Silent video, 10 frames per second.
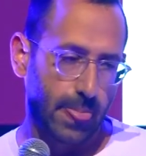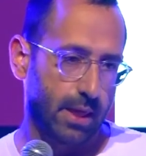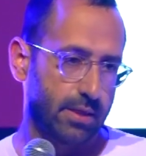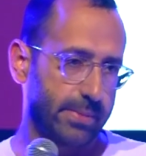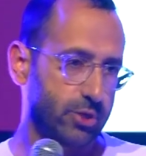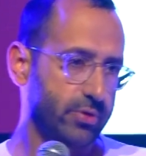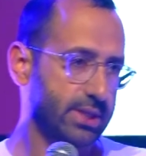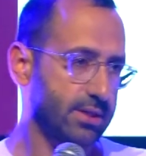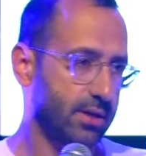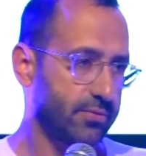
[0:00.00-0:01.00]
The metrics
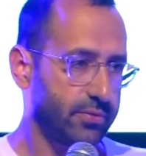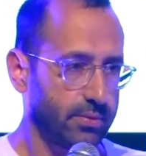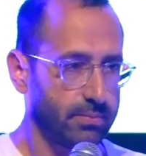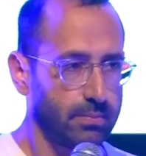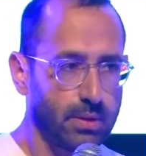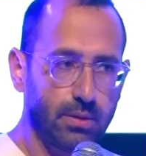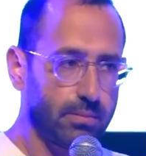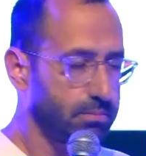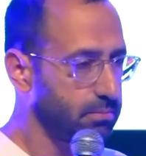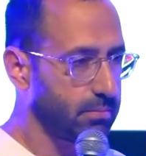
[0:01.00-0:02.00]
of
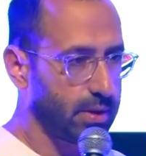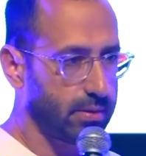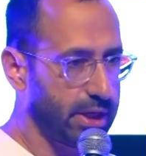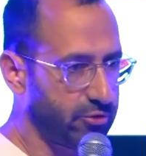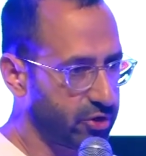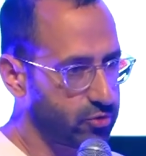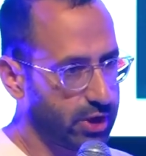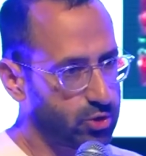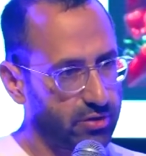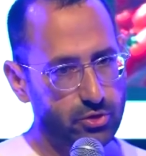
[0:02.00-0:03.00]

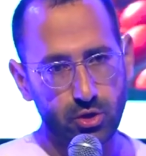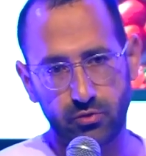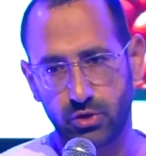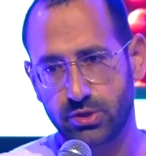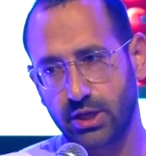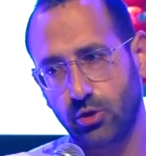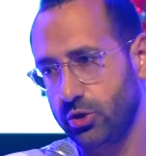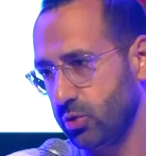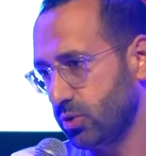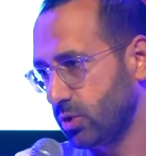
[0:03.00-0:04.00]
infrastructure of servers that you're
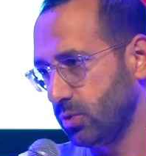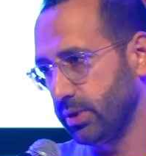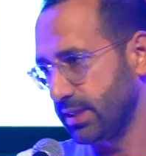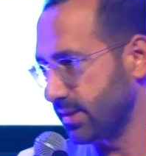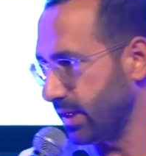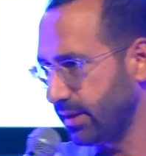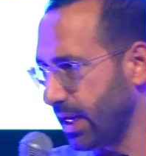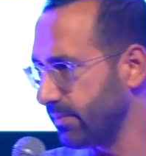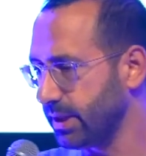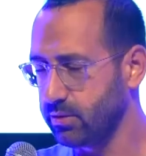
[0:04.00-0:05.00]
used to, let's take
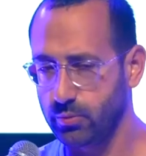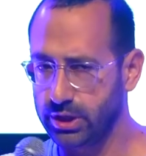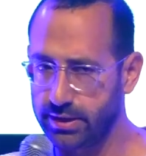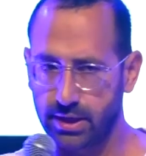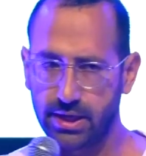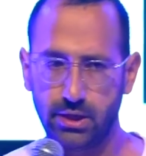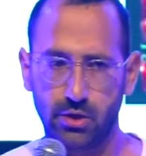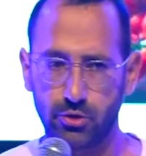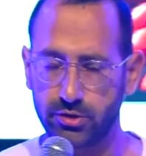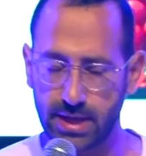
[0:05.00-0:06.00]
gaming, we can take any
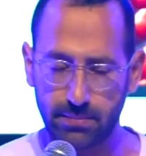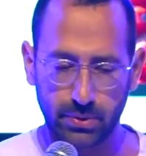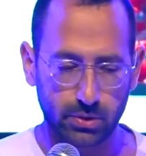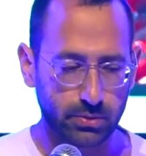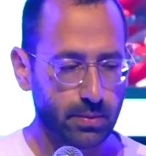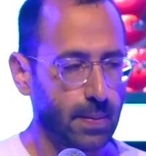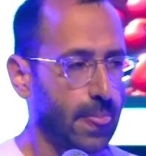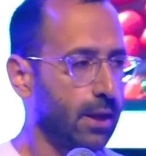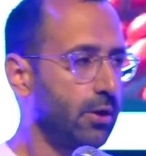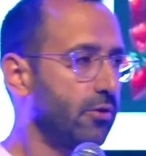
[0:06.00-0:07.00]
other example,
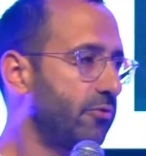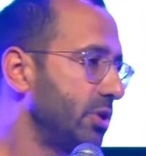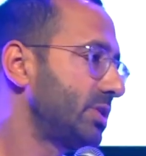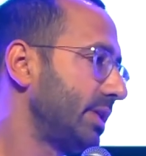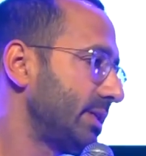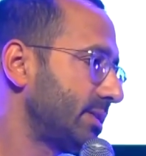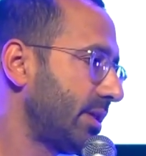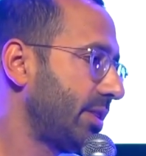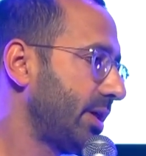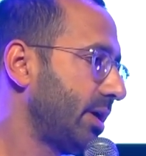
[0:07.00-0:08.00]
versus
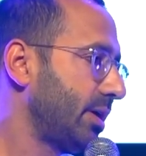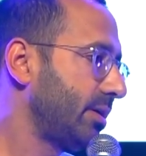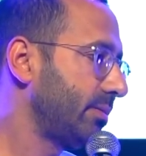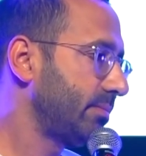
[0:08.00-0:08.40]
the